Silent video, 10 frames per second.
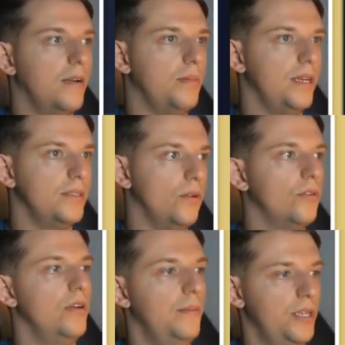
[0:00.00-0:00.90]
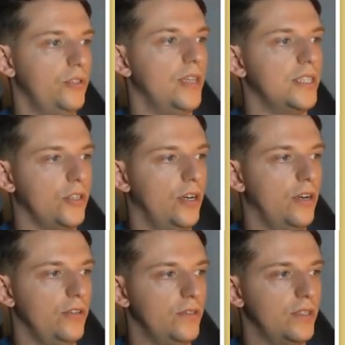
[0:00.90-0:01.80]
a placeholder image. That's good.
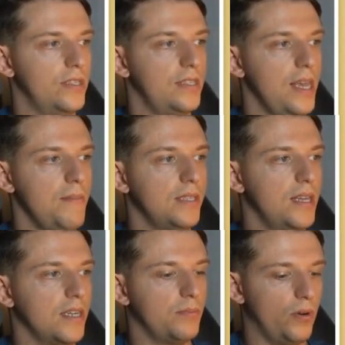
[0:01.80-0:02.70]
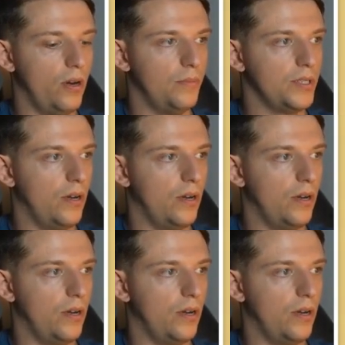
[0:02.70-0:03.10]
I'll use the same exact prompt